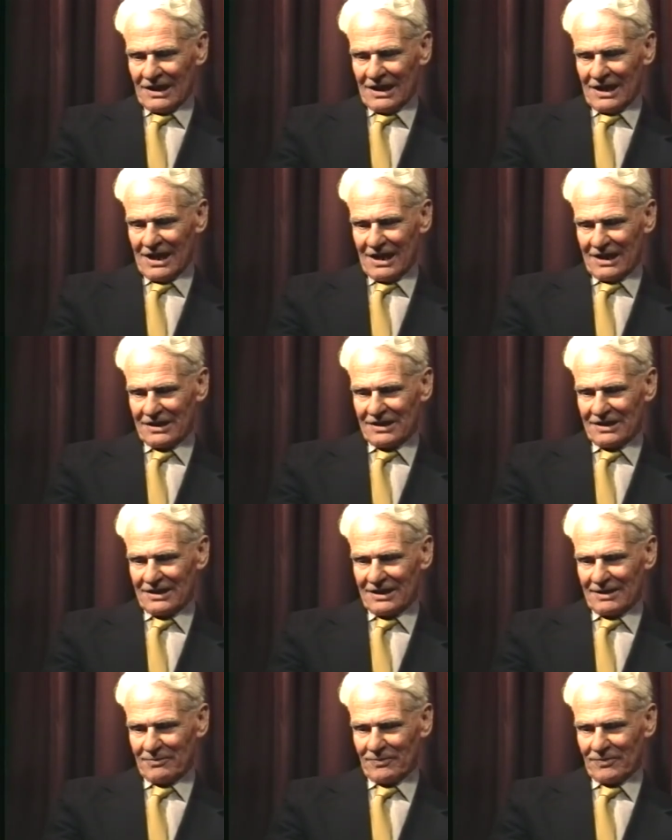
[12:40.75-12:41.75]
And
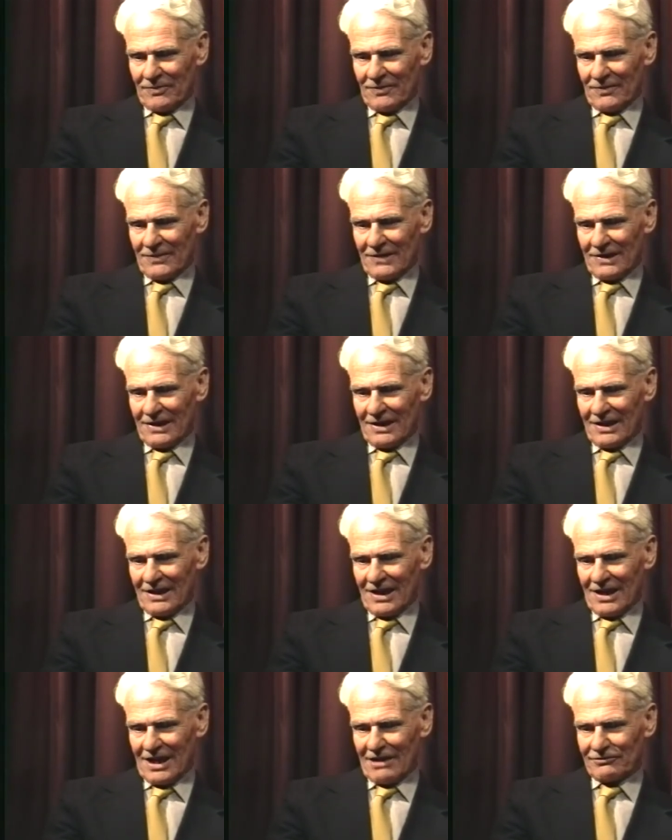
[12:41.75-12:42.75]
um,
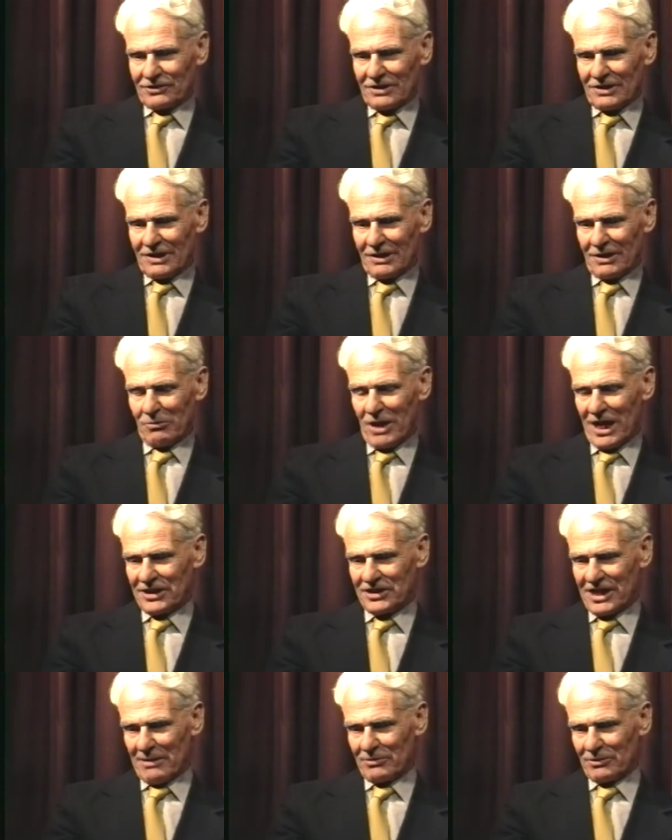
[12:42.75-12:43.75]
after the
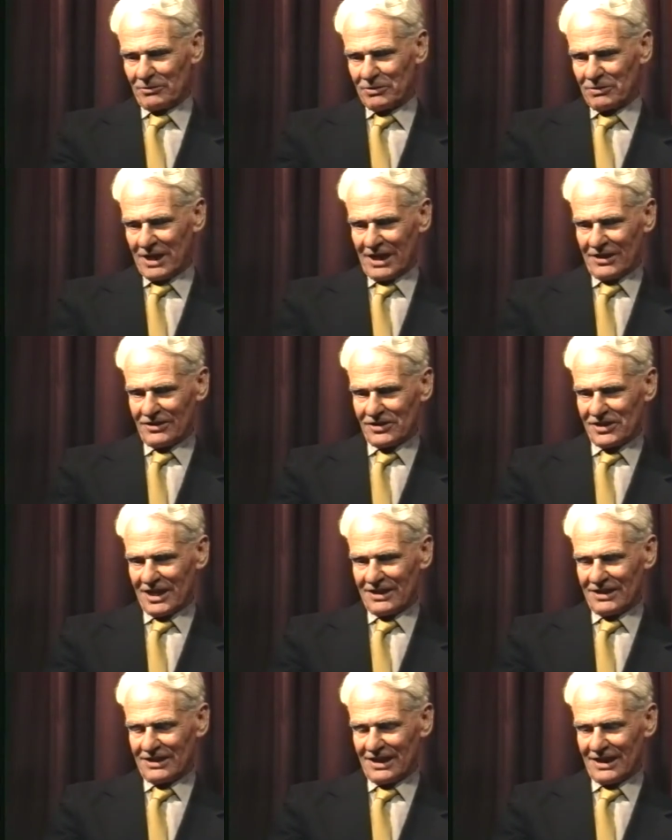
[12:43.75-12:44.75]
Whitechapel, which we had on
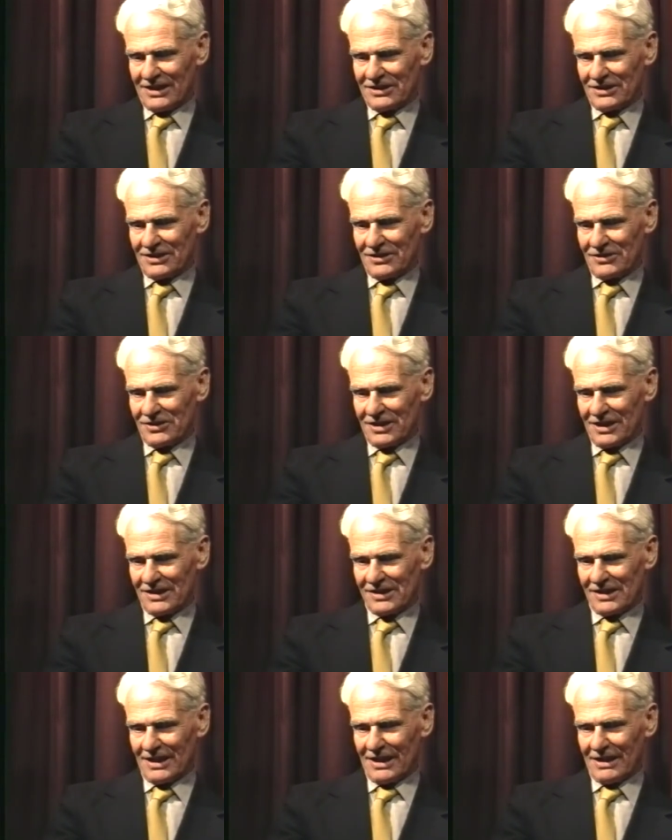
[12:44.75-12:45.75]
Saturday nights in those
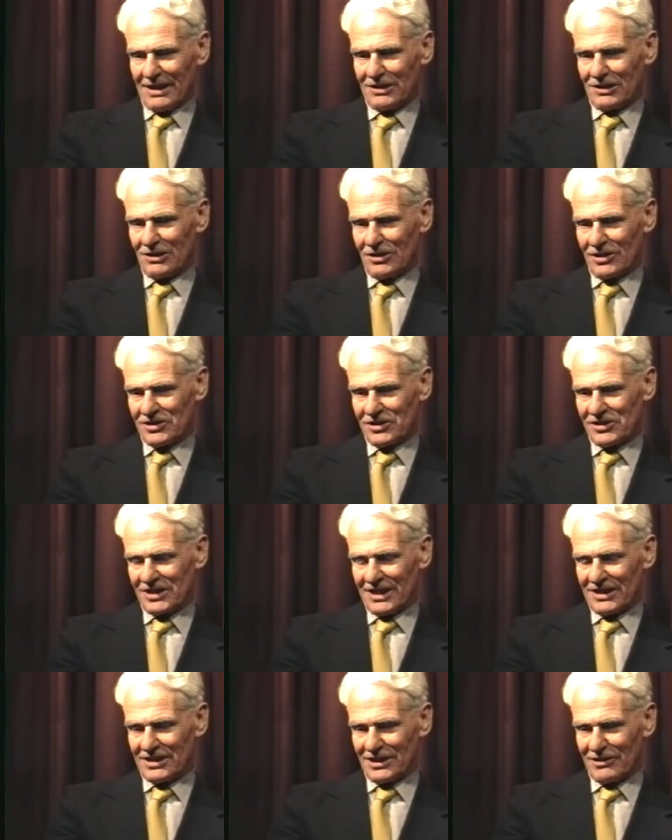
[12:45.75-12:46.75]
days, uh, in cloisters,
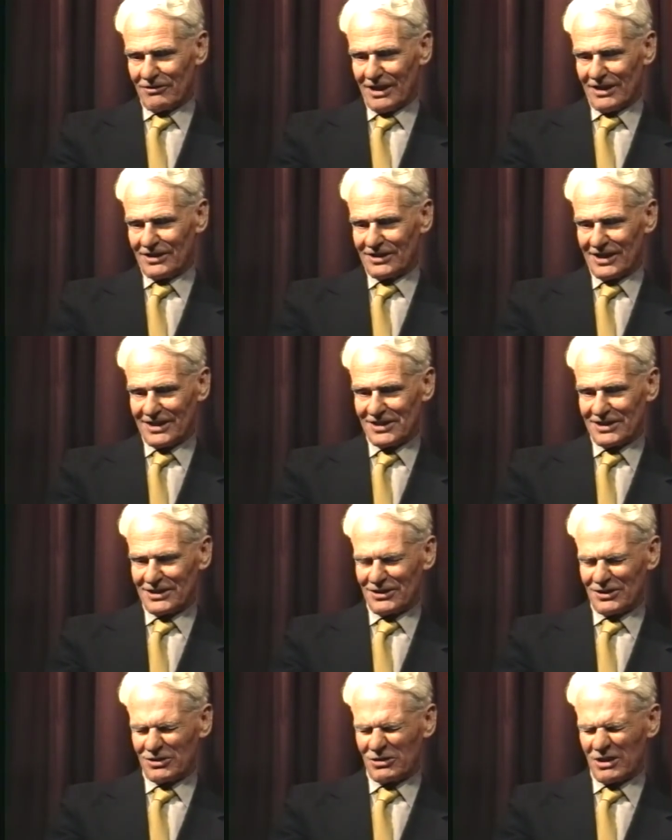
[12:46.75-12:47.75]
I turned round and I said
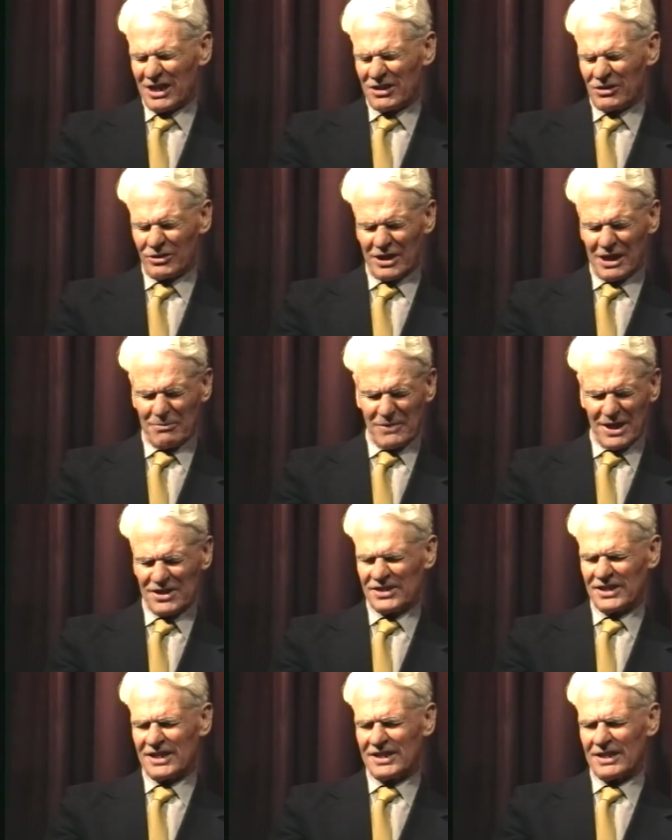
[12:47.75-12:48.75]
to this, I thought I
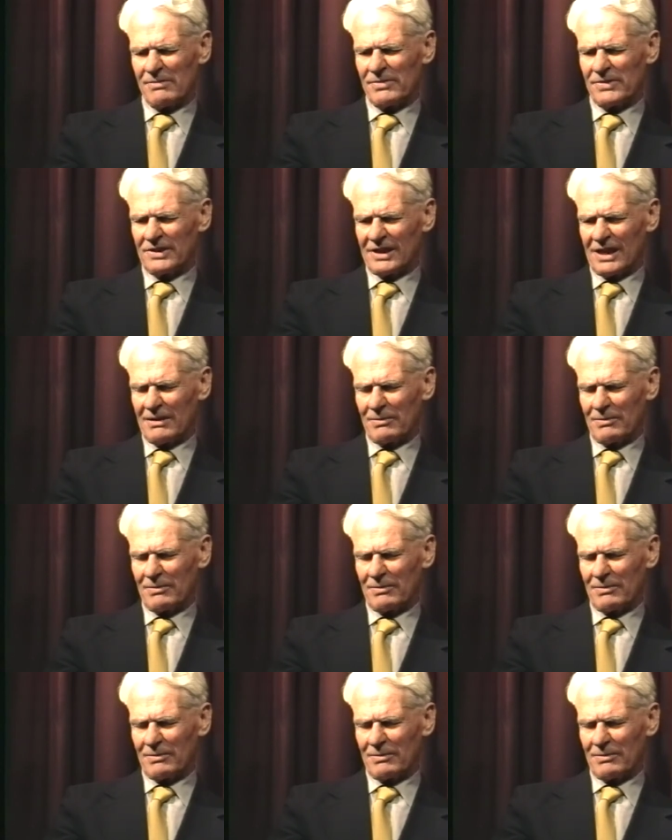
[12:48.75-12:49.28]
must say something.